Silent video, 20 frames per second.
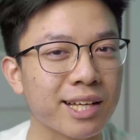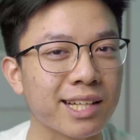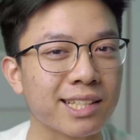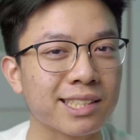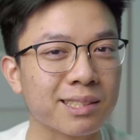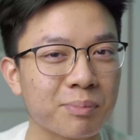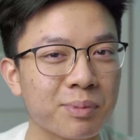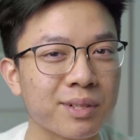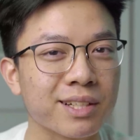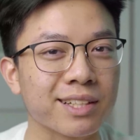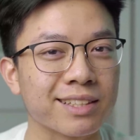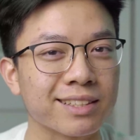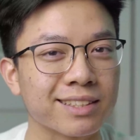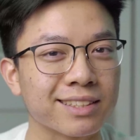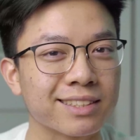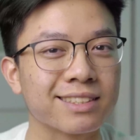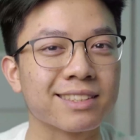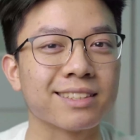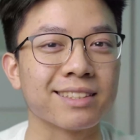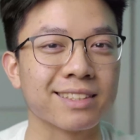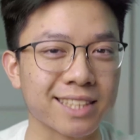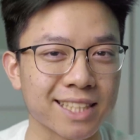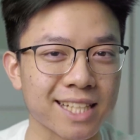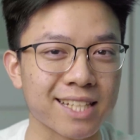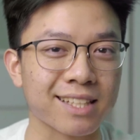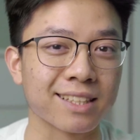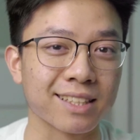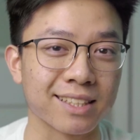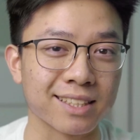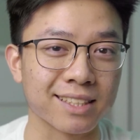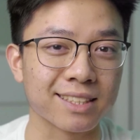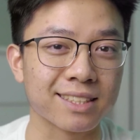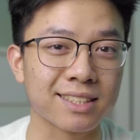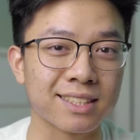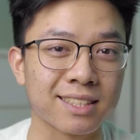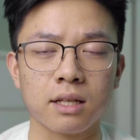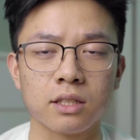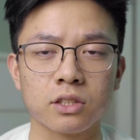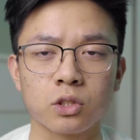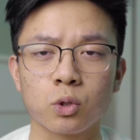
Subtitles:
experience, to say the least.